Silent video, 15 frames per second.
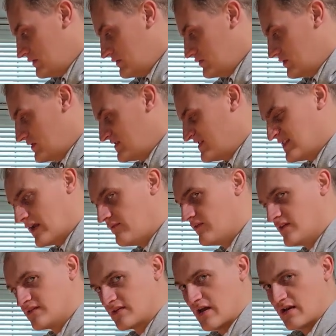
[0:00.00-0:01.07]
Trying to save
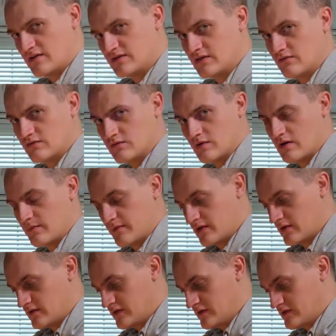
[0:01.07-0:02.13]
this canister as well
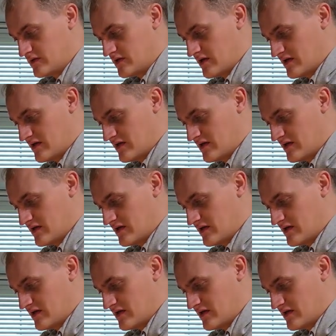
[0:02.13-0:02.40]
because it's